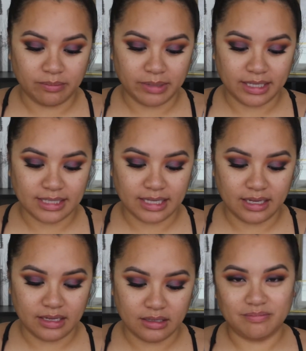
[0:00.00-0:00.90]
my
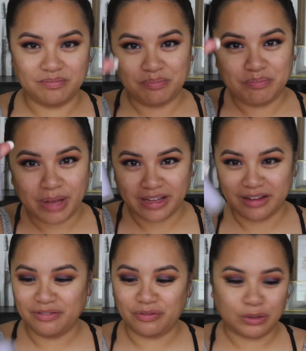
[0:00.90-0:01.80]
skin.
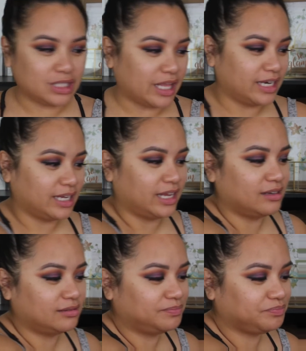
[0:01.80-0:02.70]
Becca, first light again.